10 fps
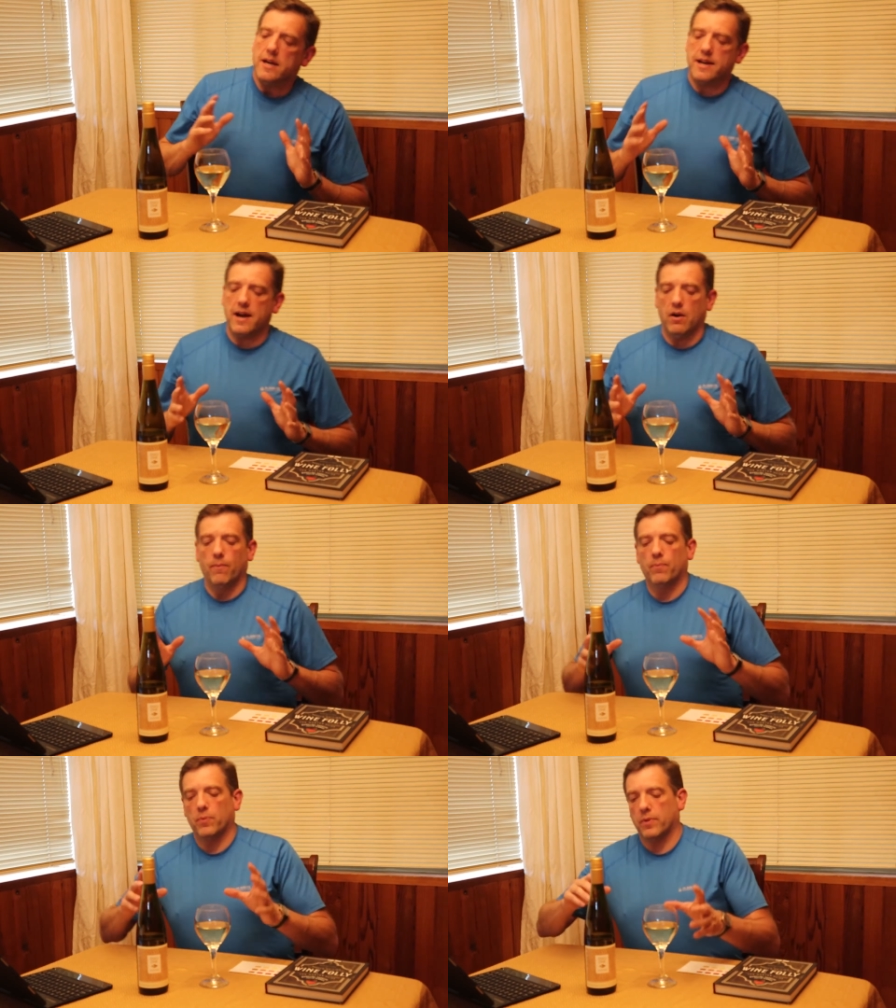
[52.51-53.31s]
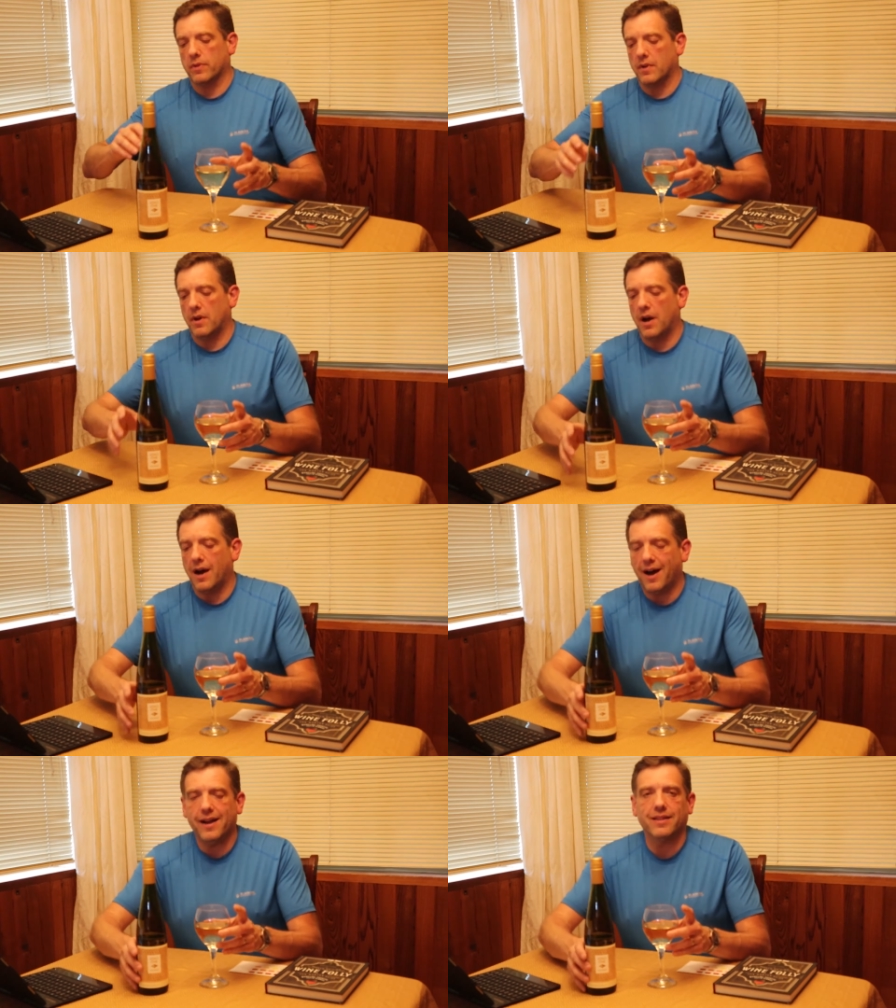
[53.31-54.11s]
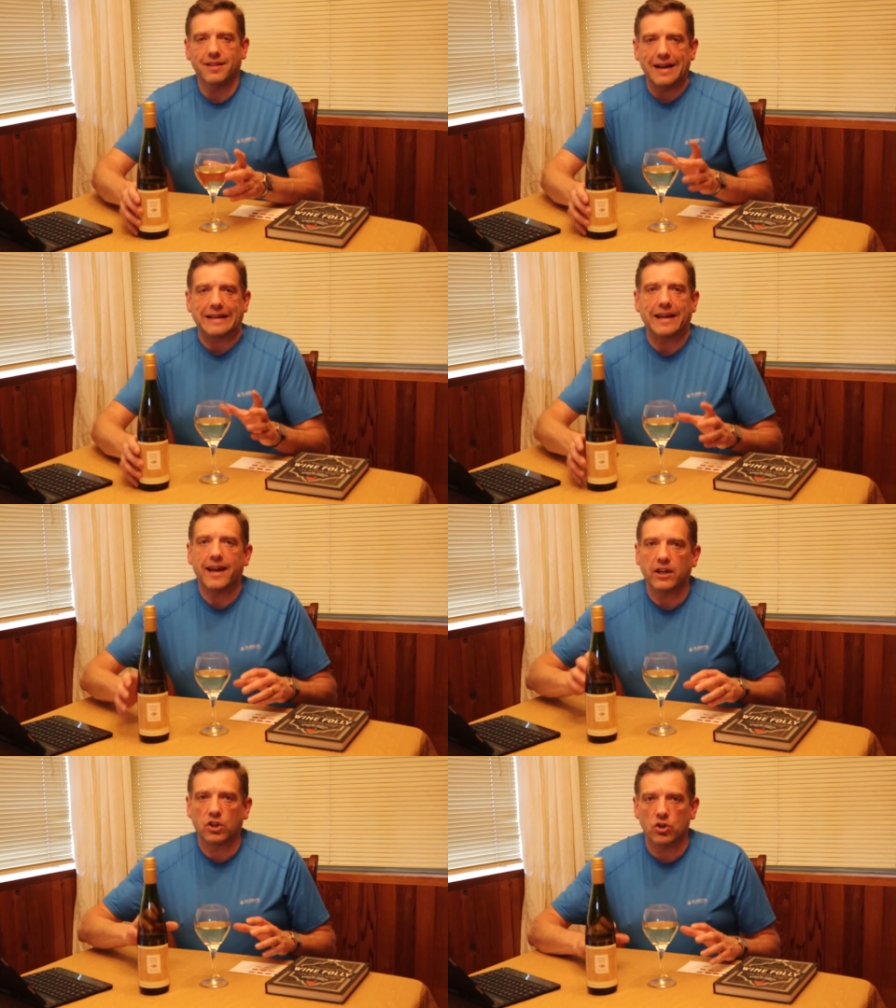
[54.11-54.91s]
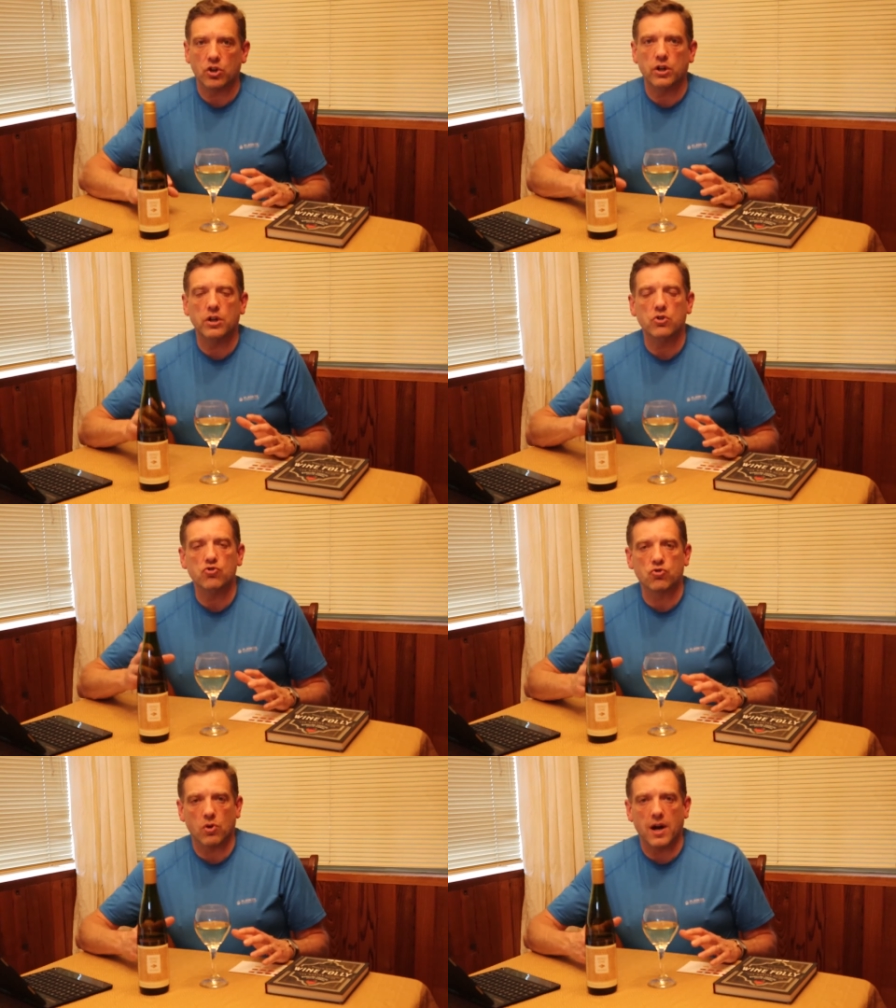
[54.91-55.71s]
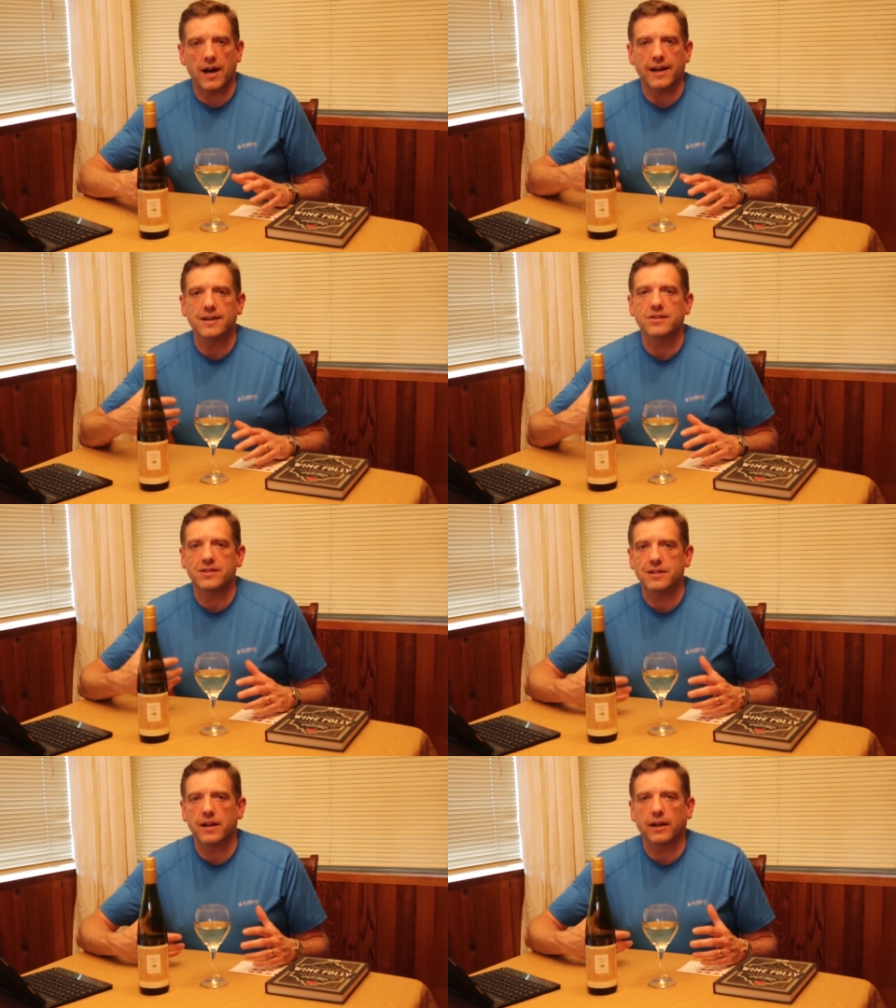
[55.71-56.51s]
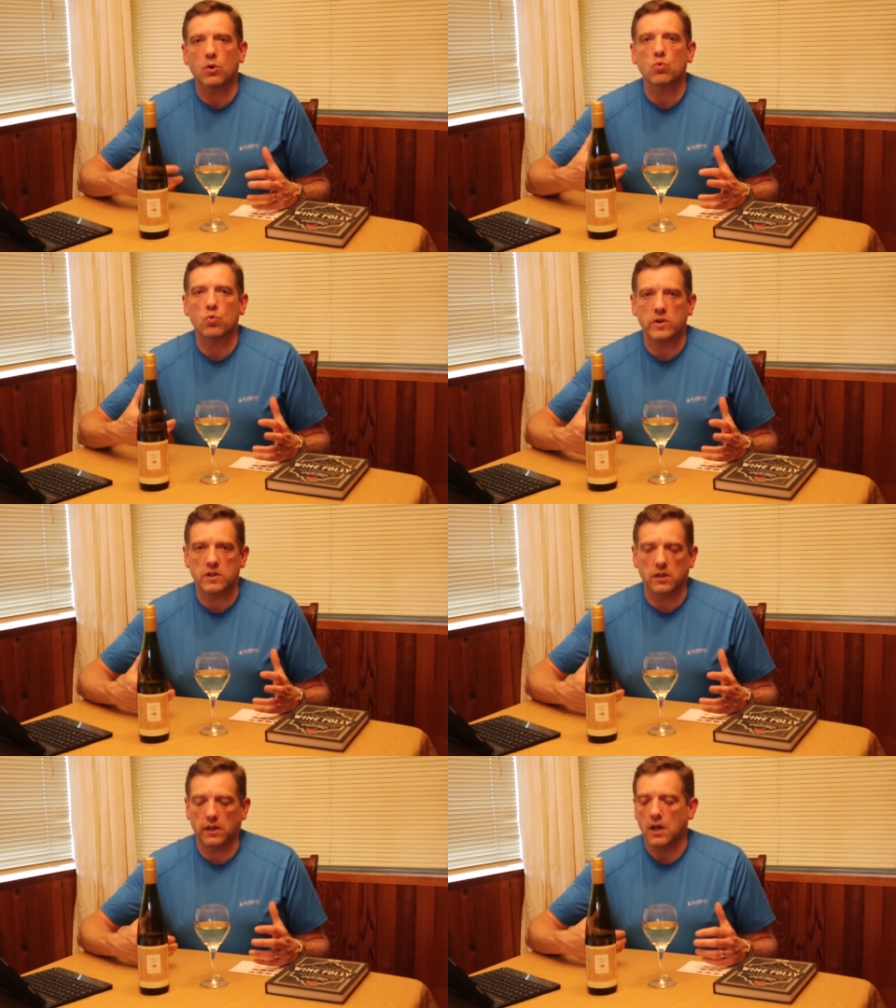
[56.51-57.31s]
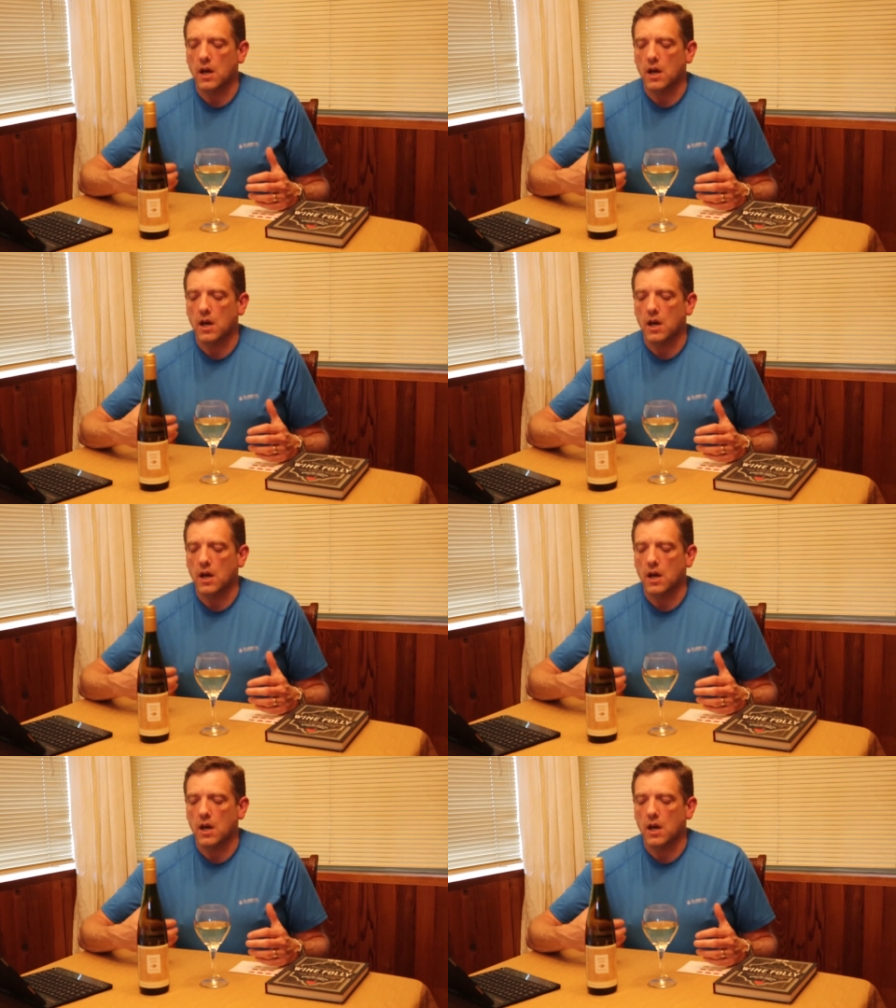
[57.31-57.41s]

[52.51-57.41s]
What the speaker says: Now, I like a good, dry, acidic Riesling.